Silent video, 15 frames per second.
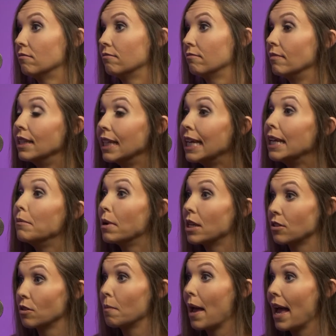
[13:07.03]
lean muscle
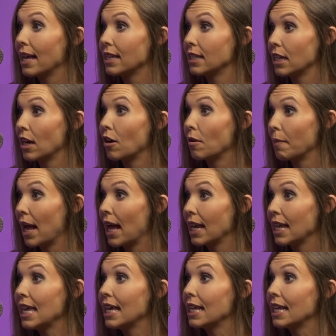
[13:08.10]
mass in our body.